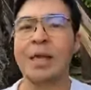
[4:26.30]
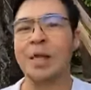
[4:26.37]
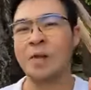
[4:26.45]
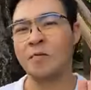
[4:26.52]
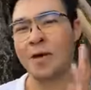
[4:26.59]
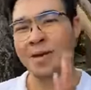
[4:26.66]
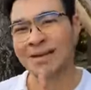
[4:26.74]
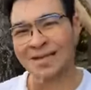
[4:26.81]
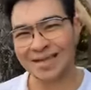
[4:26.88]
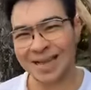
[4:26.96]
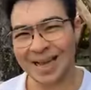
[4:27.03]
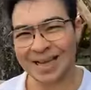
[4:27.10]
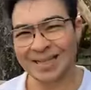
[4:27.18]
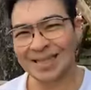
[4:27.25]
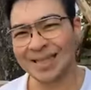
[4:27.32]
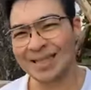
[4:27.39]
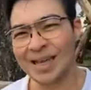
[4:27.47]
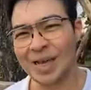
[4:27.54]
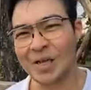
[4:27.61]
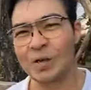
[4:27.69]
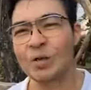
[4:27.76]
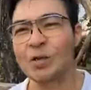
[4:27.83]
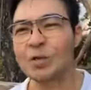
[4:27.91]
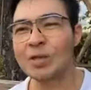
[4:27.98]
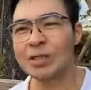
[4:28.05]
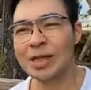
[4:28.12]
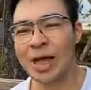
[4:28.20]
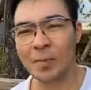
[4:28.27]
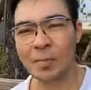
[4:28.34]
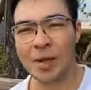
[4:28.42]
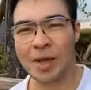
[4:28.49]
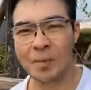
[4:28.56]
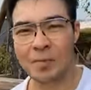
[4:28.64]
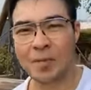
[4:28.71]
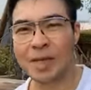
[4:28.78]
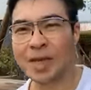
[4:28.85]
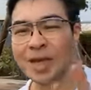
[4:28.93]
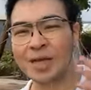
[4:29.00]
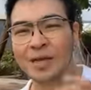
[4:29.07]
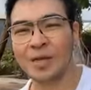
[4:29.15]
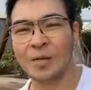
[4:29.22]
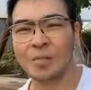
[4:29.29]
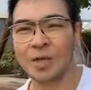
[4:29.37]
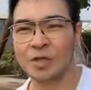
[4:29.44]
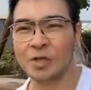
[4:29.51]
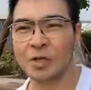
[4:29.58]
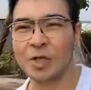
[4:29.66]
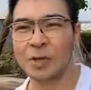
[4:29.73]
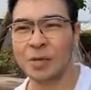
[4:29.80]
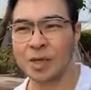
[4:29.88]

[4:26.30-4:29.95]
even the scientists say you should start by being under the big tree,